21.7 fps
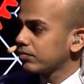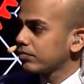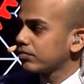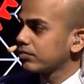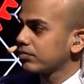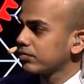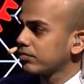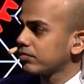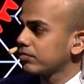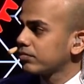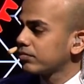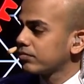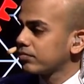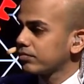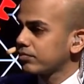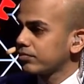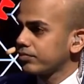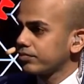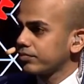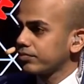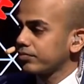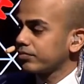
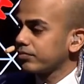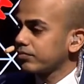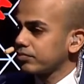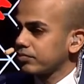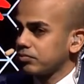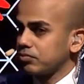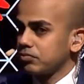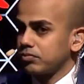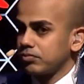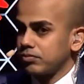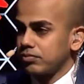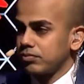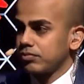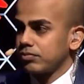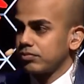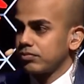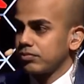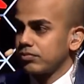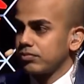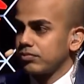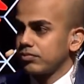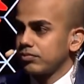
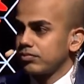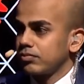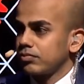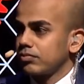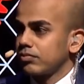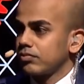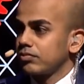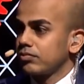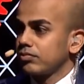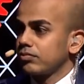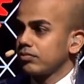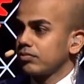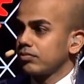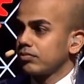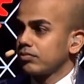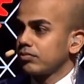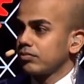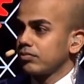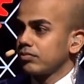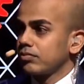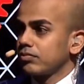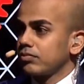
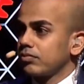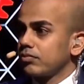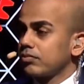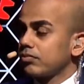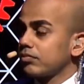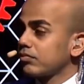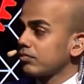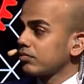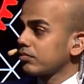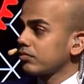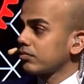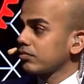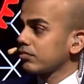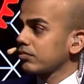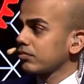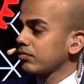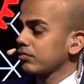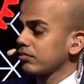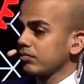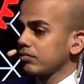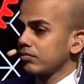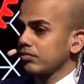
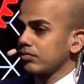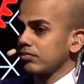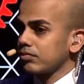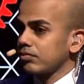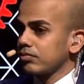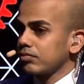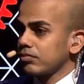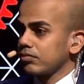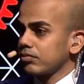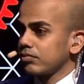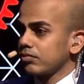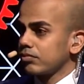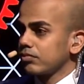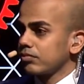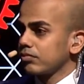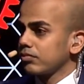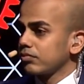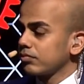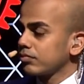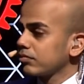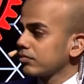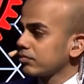
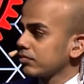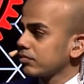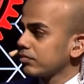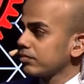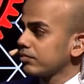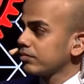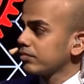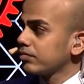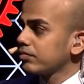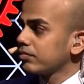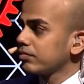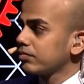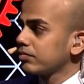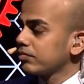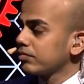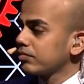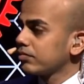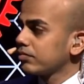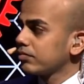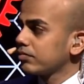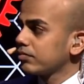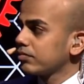
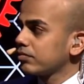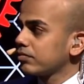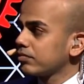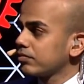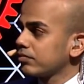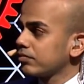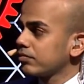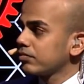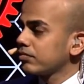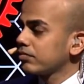(silent)